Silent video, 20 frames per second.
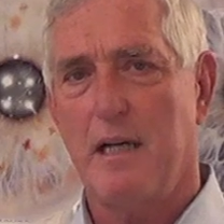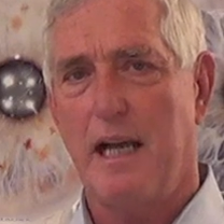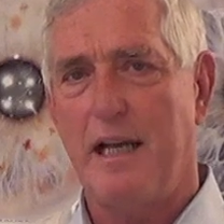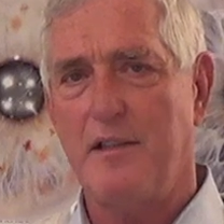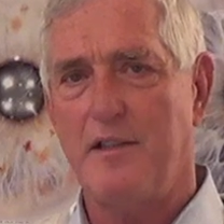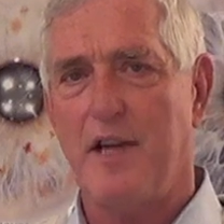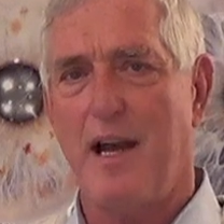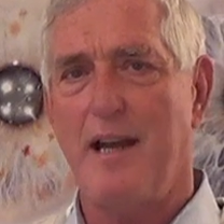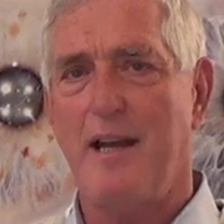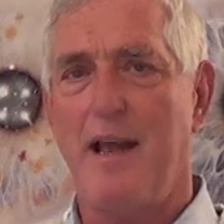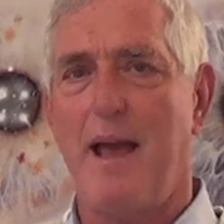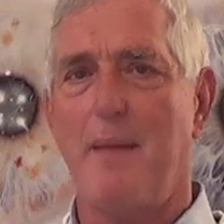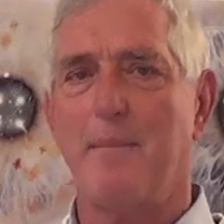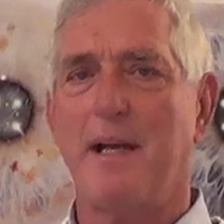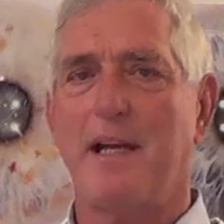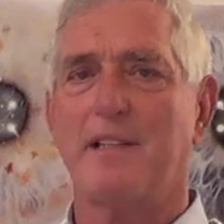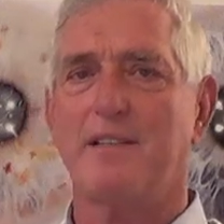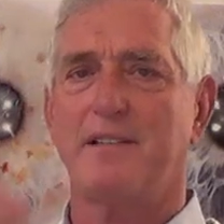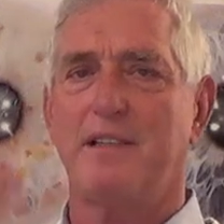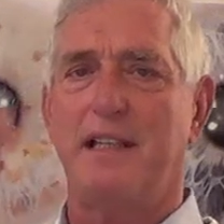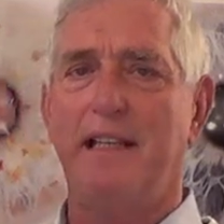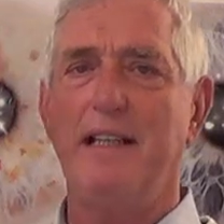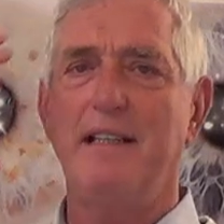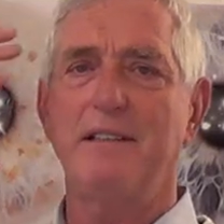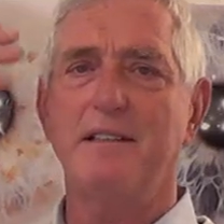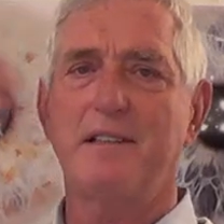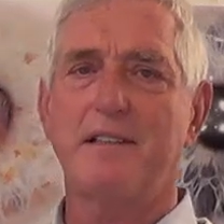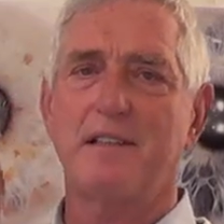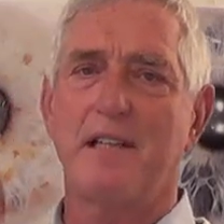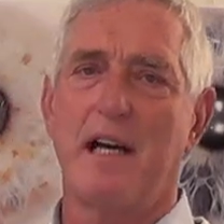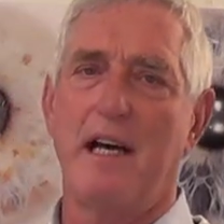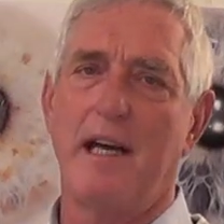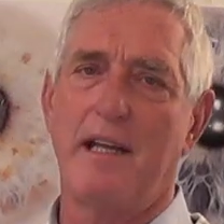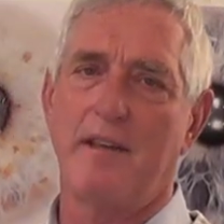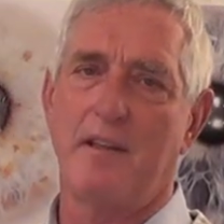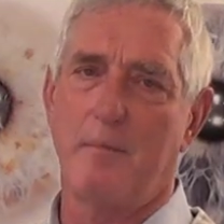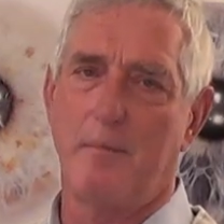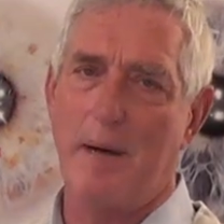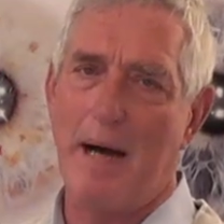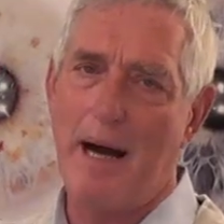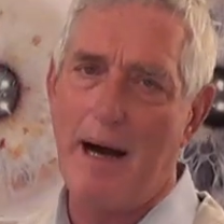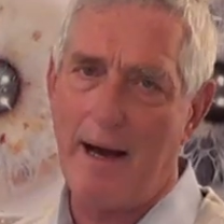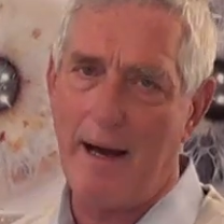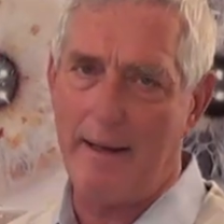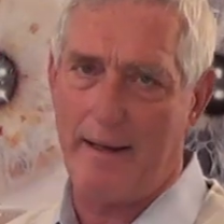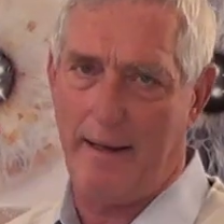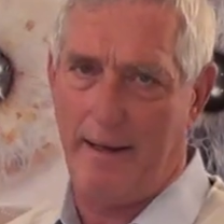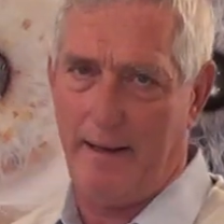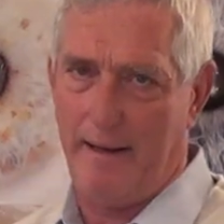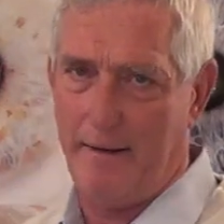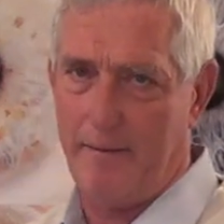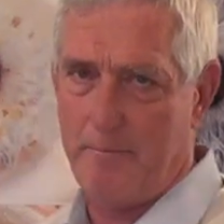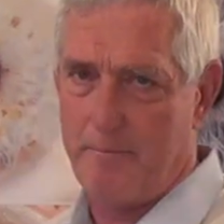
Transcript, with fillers: a dynamics inside the body